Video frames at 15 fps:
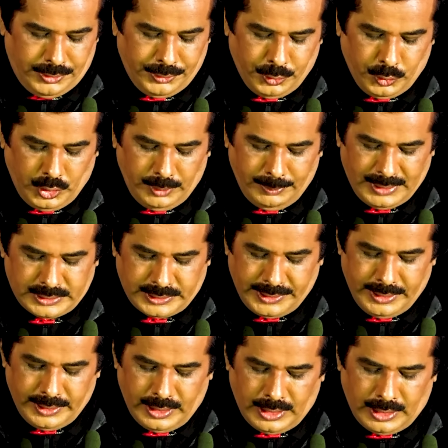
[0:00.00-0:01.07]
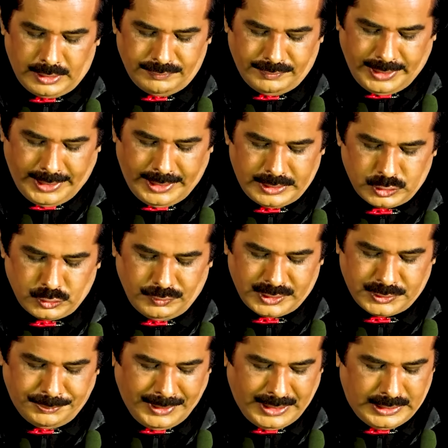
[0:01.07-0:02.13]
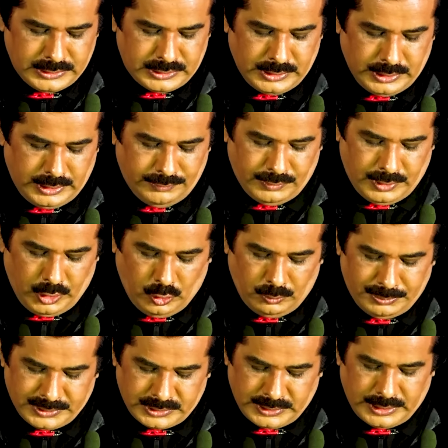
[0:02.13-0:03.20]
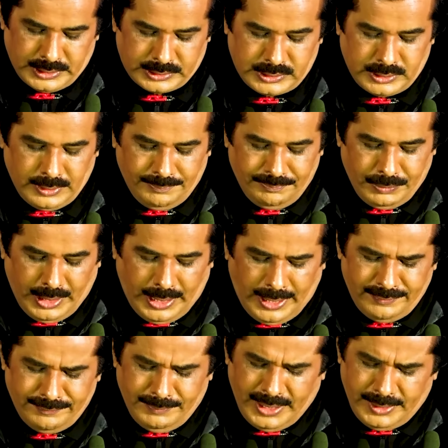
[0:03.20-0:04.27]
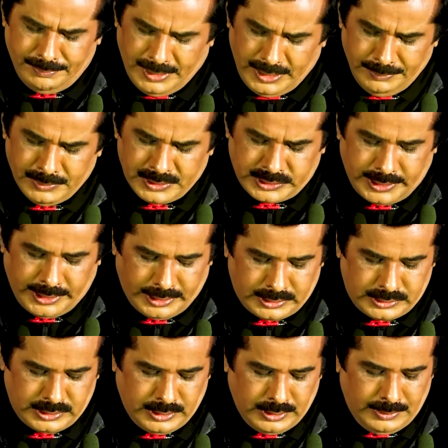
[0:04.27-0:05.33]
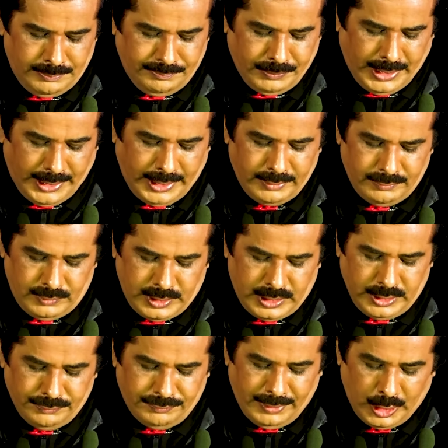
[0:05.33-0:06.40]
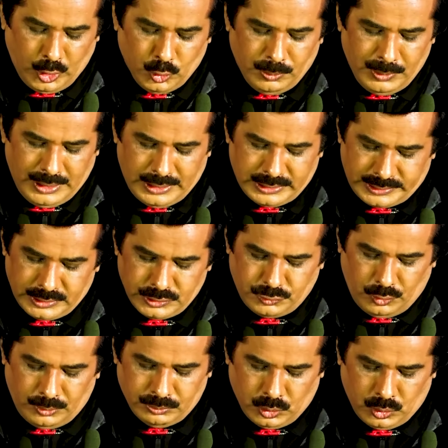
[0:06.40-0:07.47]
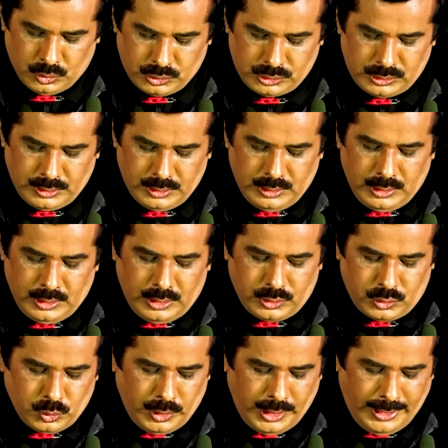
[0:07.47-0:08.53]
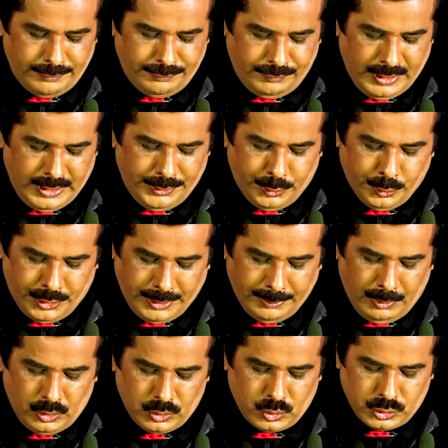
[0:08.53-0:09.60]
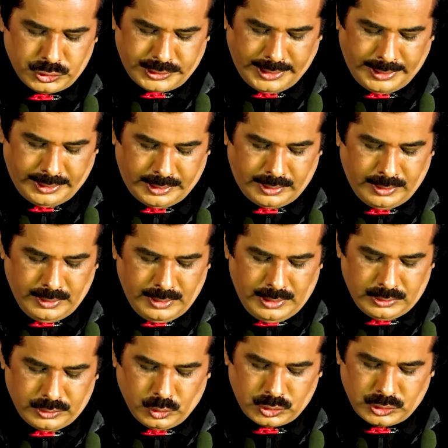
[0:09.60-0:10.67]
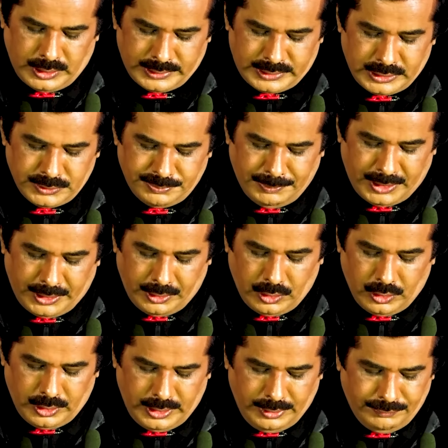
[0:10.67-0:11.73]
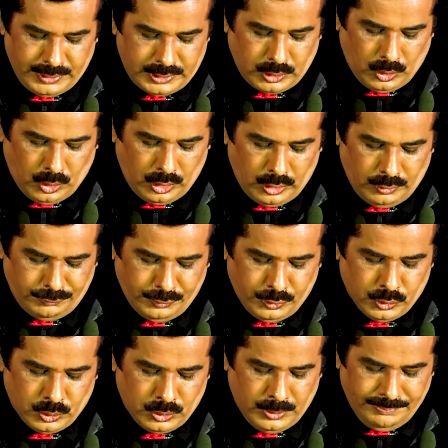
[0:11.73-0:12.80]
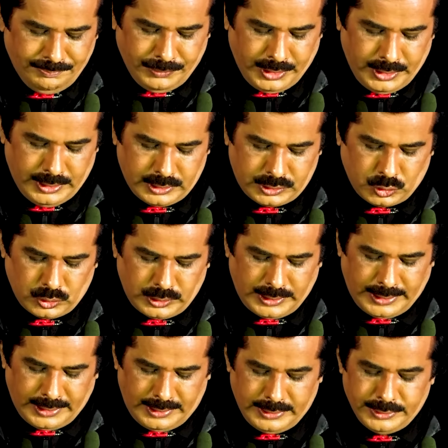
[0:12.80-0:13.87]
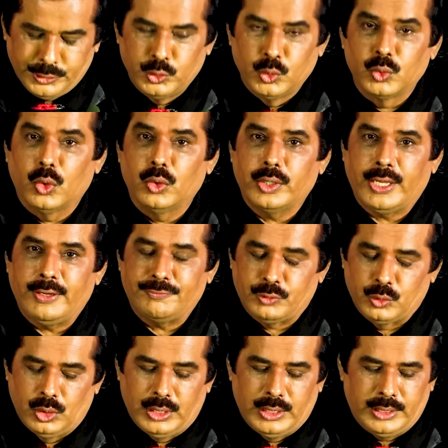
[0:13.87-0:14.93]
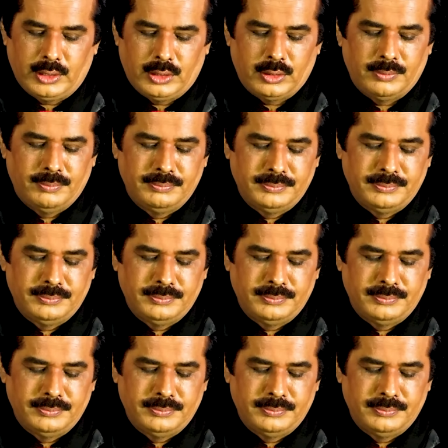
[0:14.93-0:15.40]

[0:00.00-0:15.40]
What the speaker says: During my 3.5 decades of experience in the world of business, I've made many mistakes and I've learned valuable lessons from those. Today I feel duty bound to share those lessons, particularly with all of you here, so that at least you don't have to learn